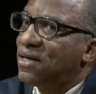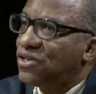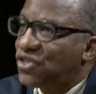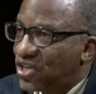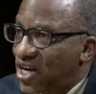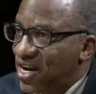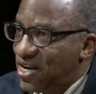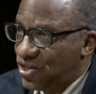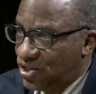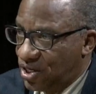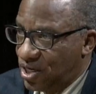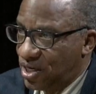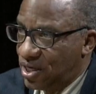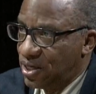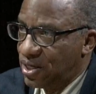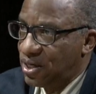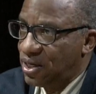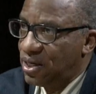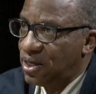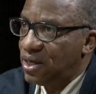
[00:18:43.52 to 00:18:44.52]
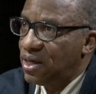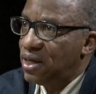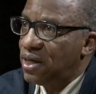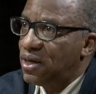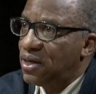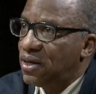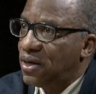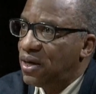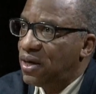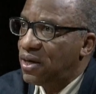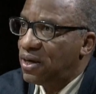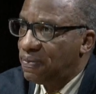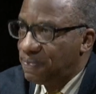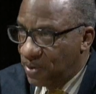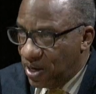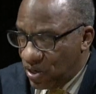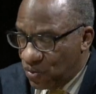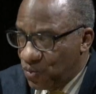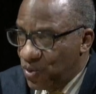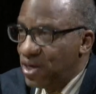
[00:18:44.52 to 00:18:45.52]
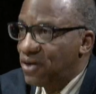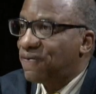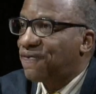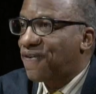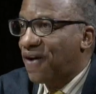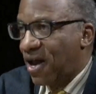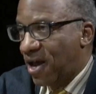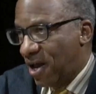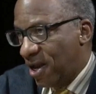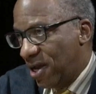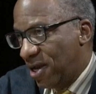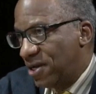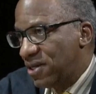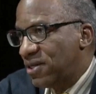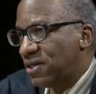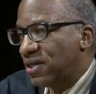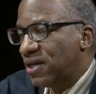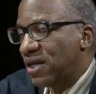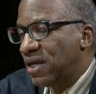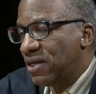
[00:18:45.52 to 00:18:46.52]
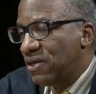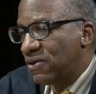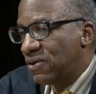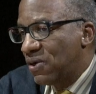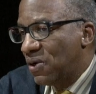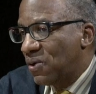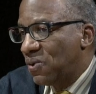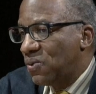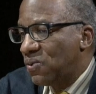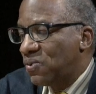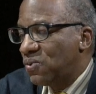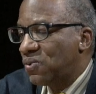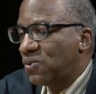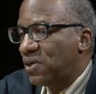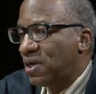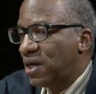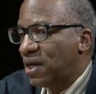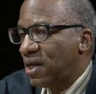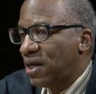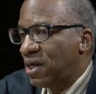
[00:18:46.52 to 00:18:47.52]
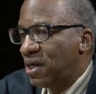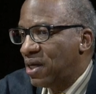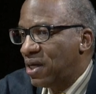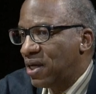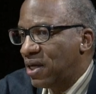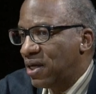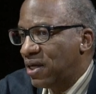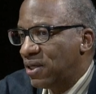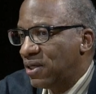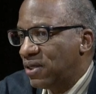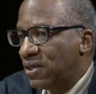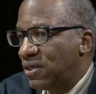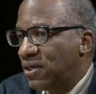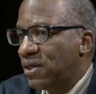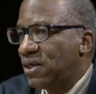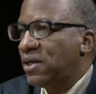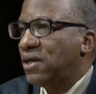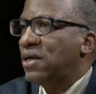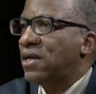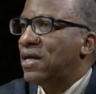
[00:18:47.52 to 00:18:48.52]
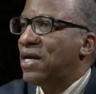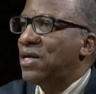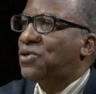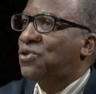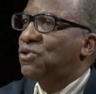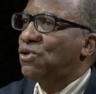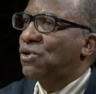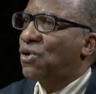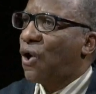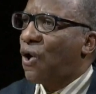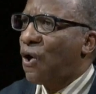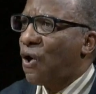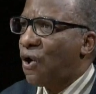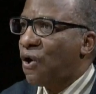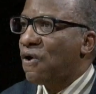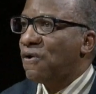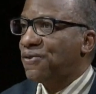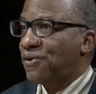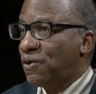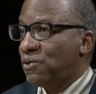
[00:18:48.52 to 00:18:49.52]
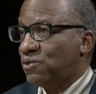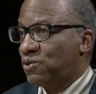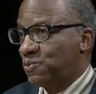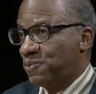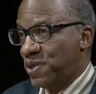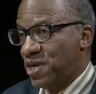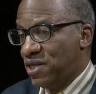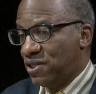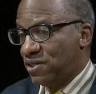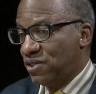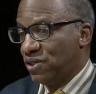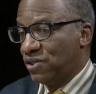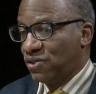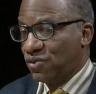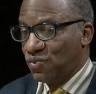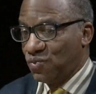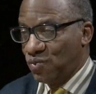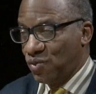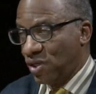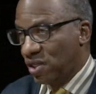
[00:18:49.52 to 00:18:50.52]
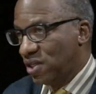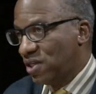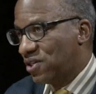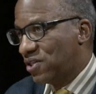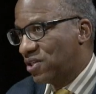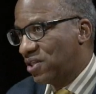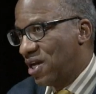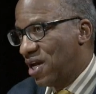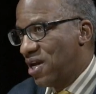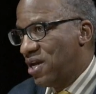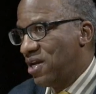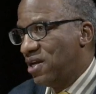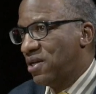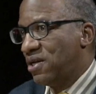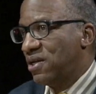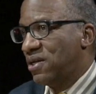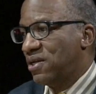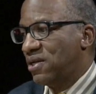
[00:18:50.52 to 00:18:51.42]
changing, being redefined, being redefined. You know, and it took all those pieces: real estate,